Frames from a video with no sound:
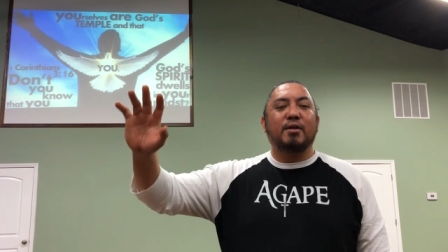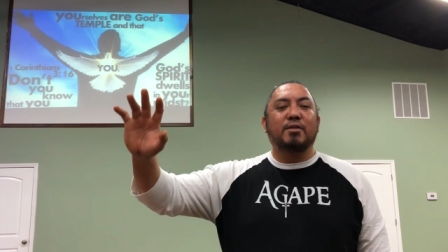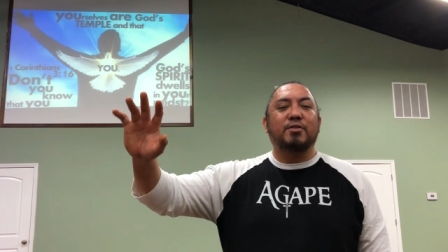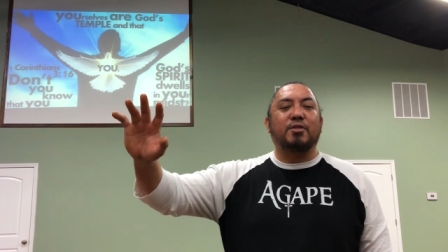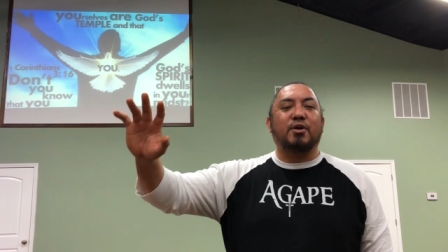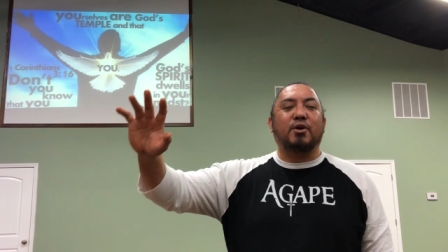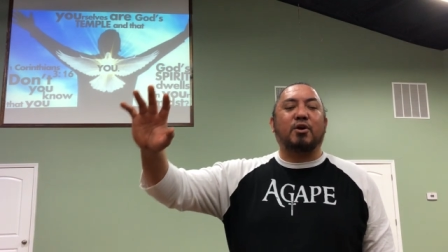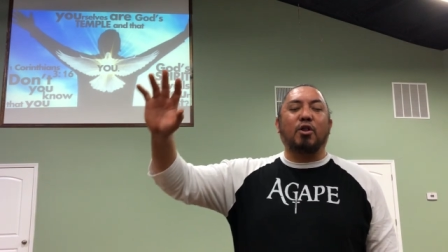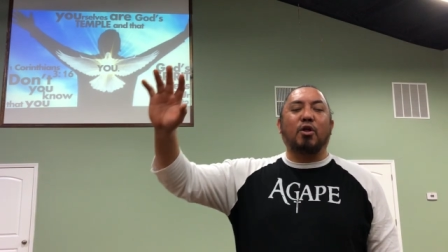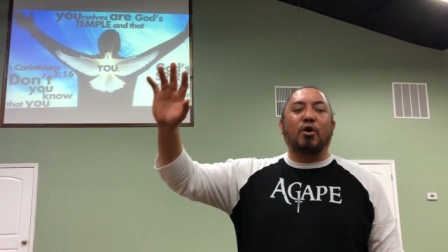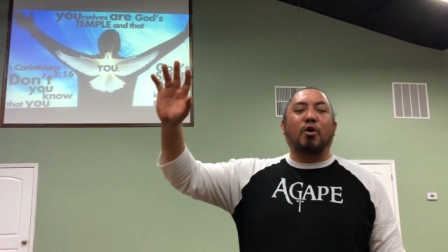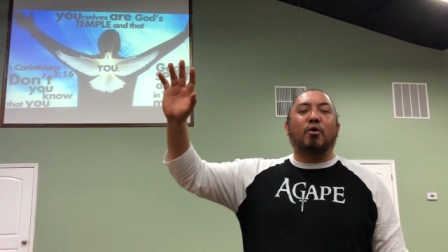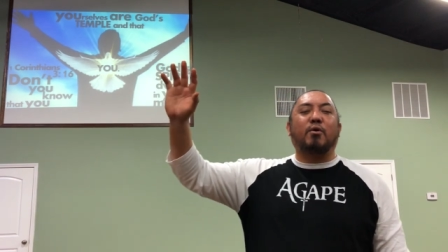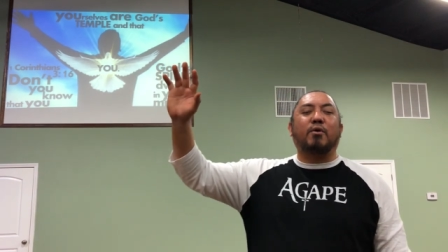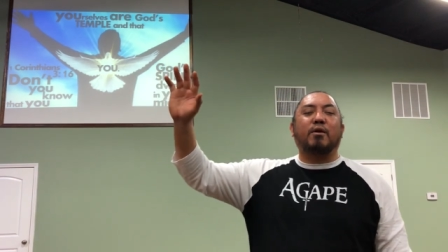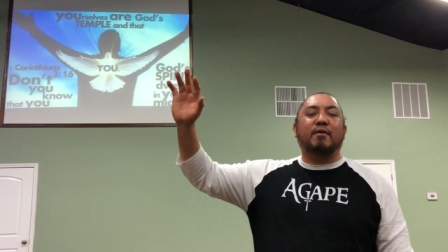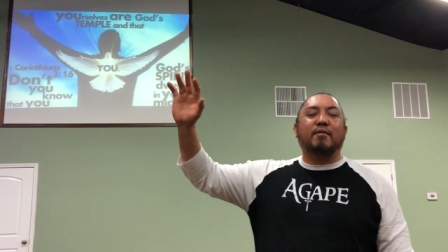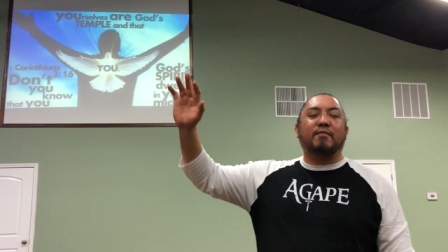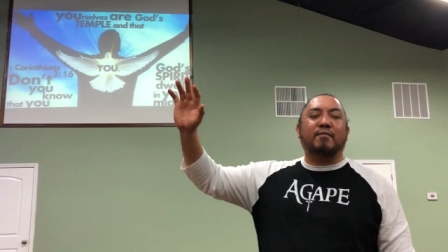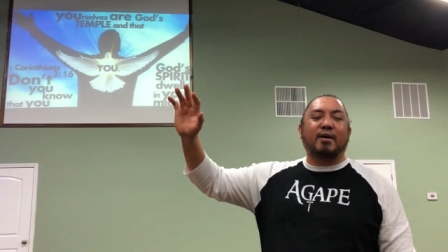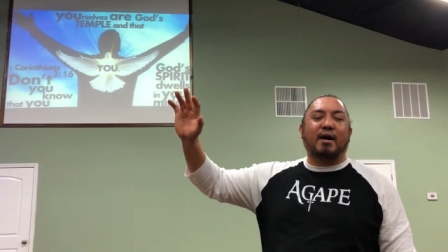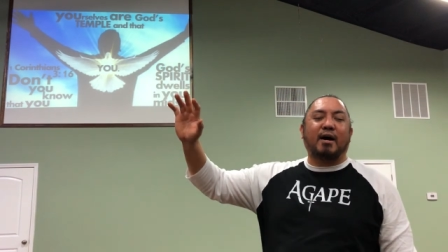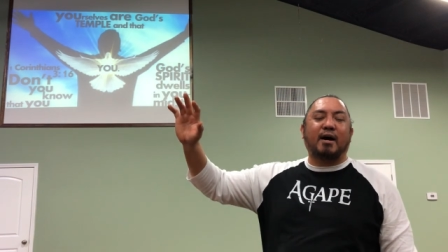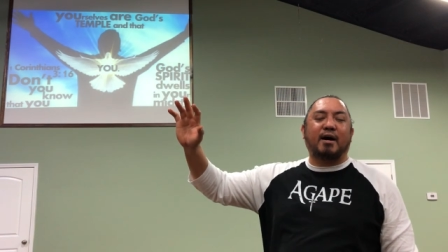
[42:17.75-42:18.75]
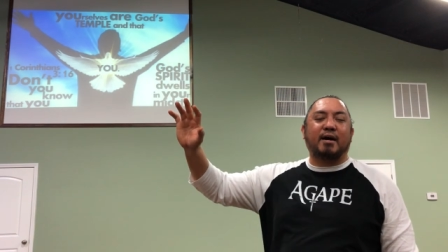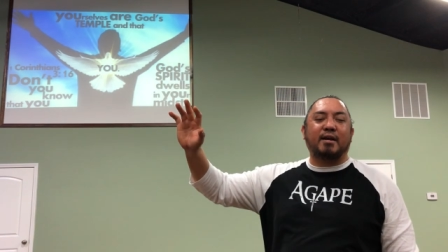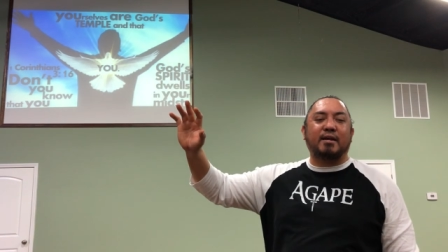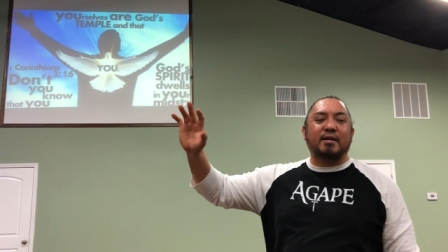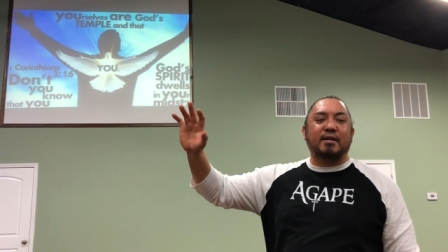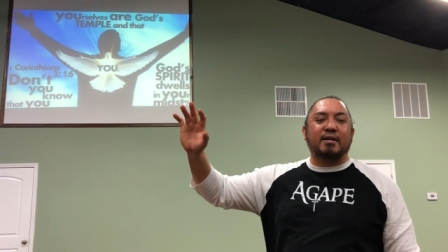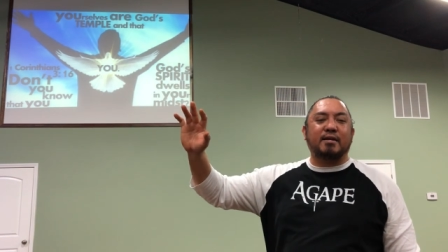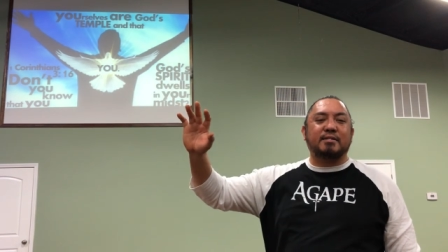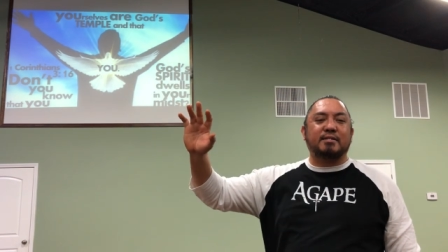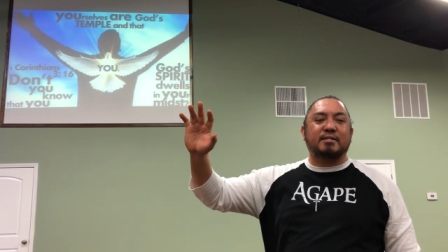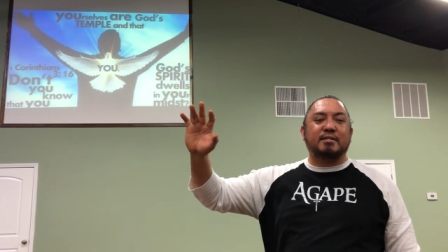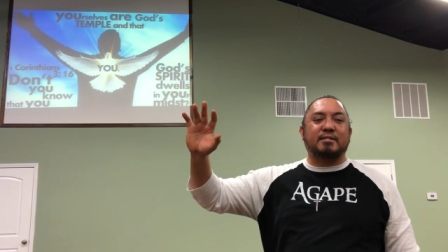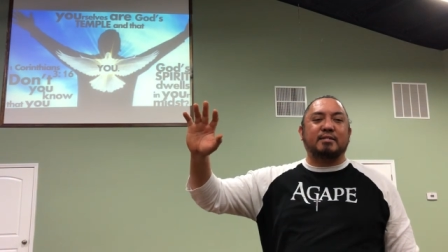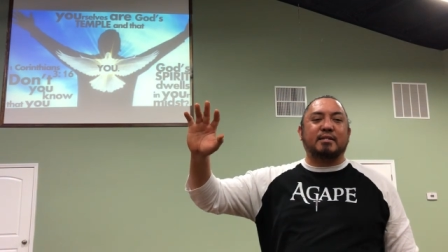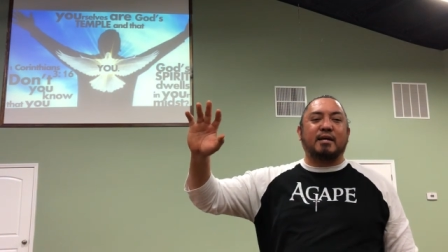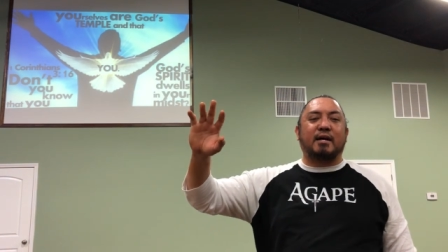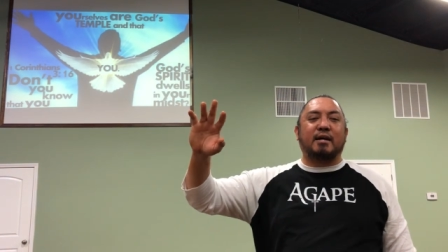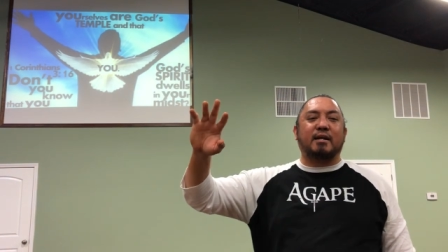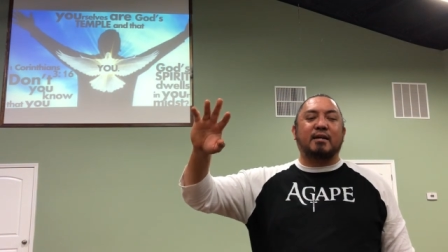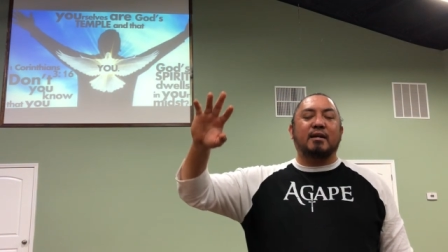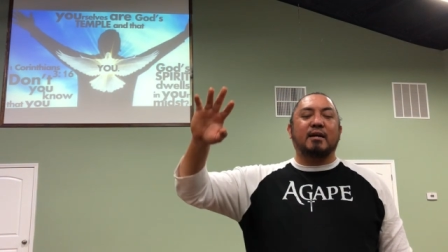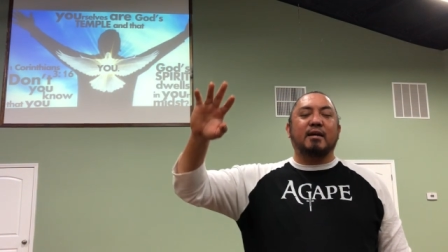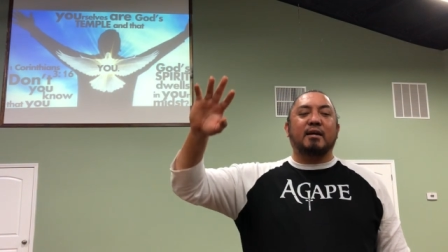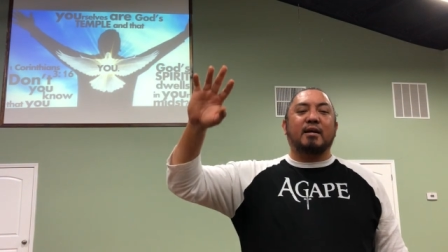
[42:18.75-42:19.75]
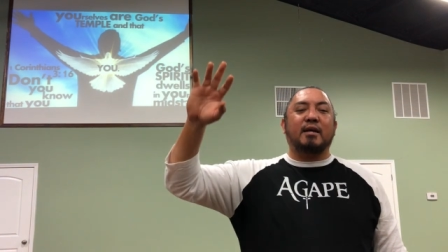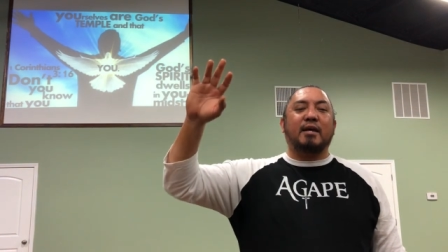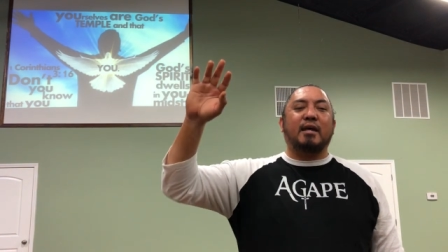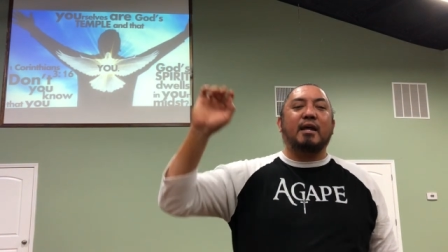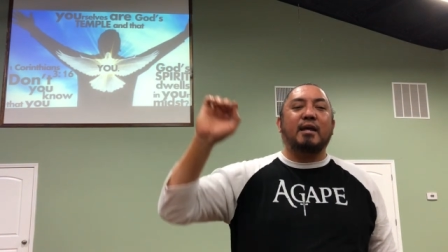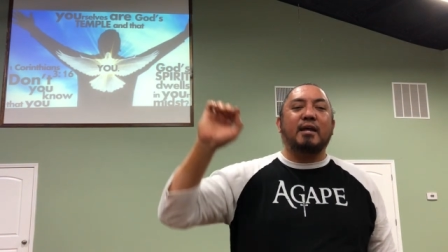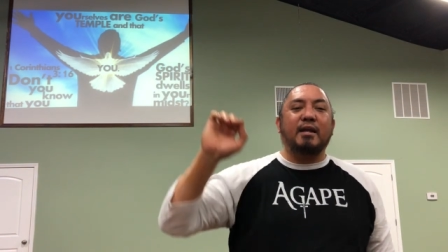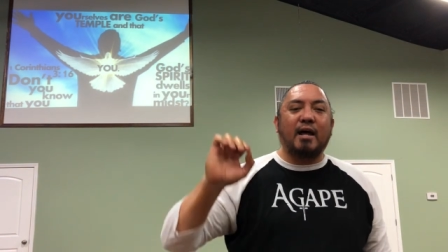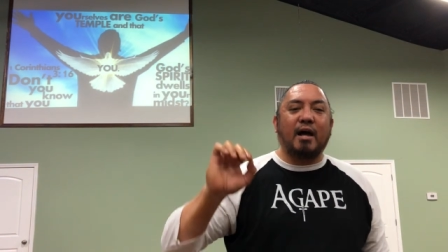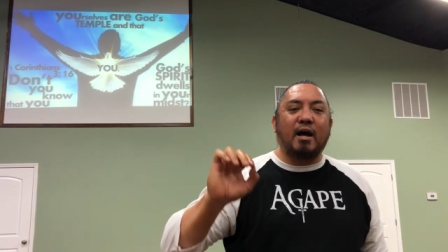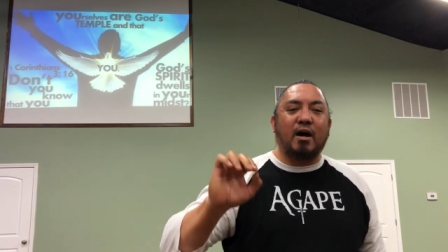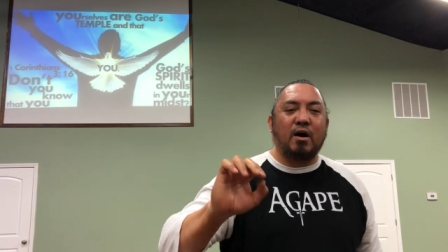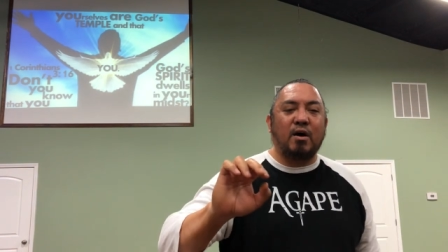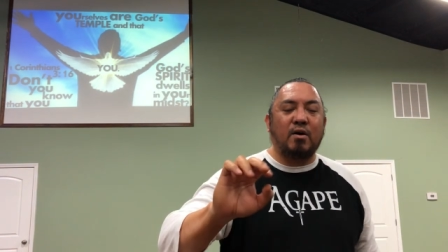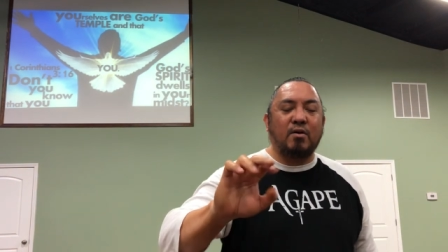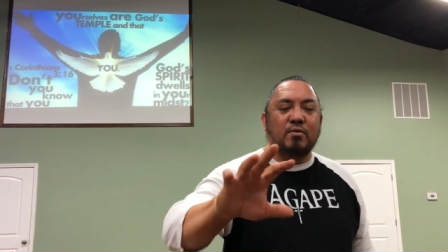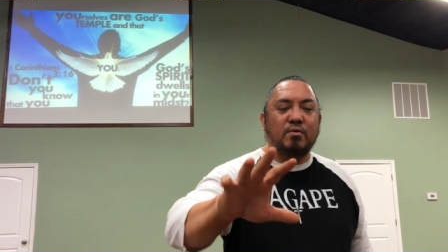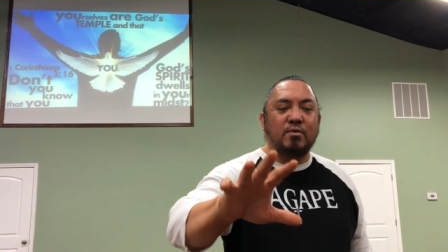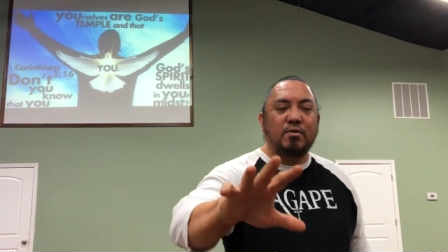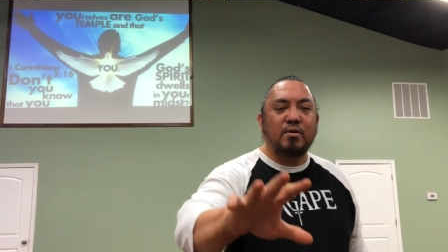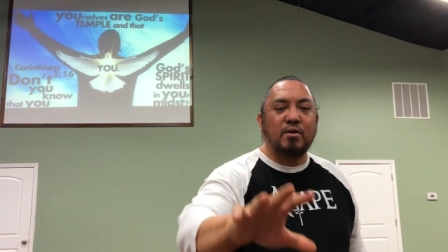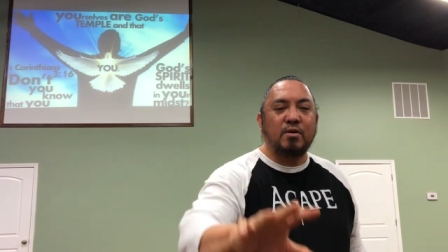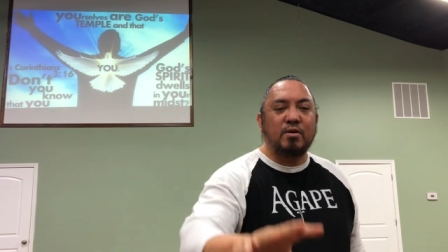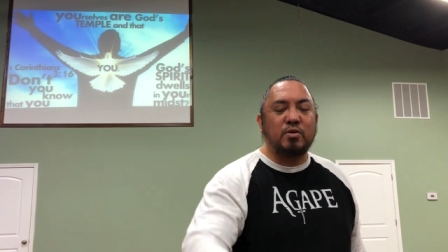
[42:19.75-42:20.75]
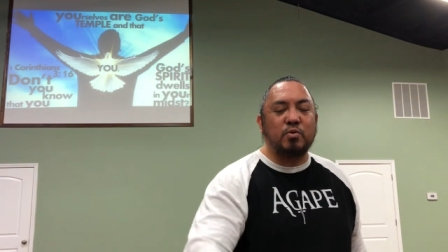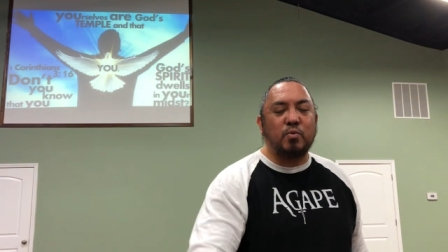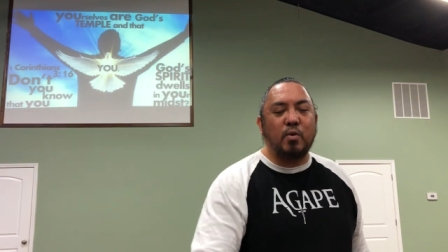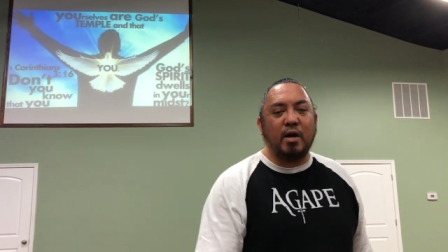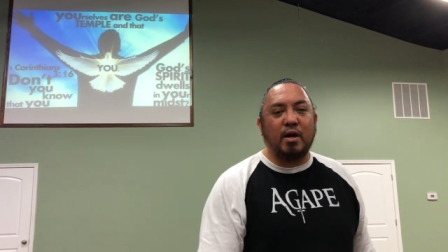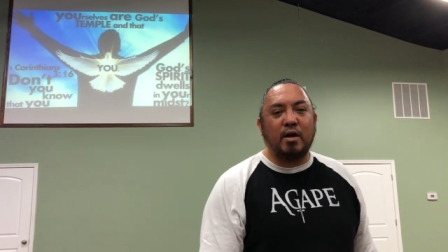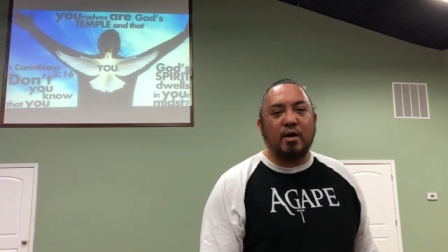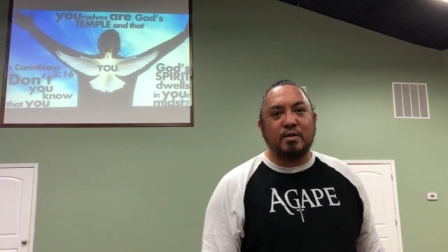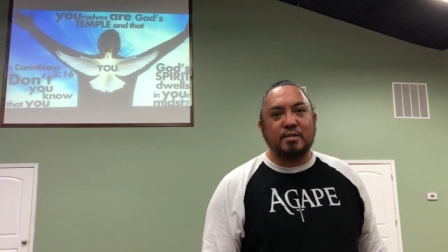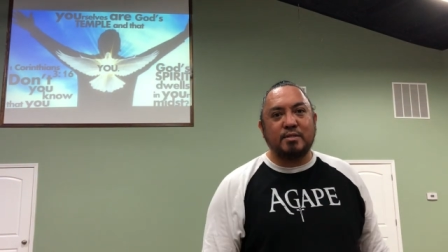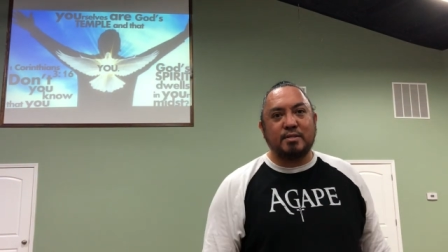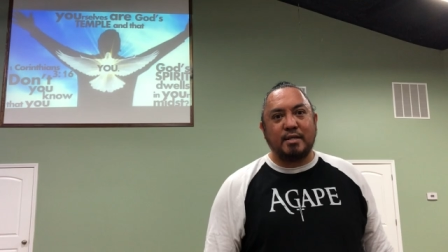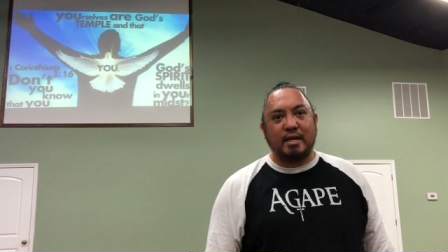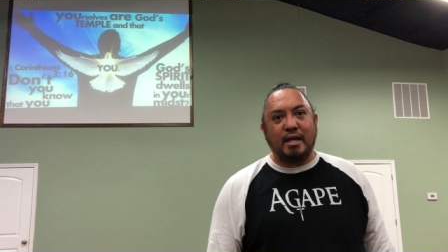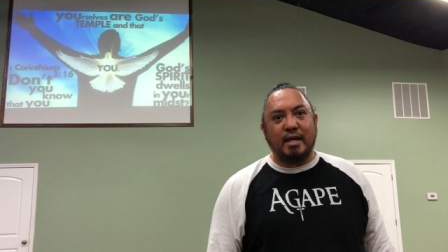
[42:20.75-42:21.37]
The glory of God is is that he now dwells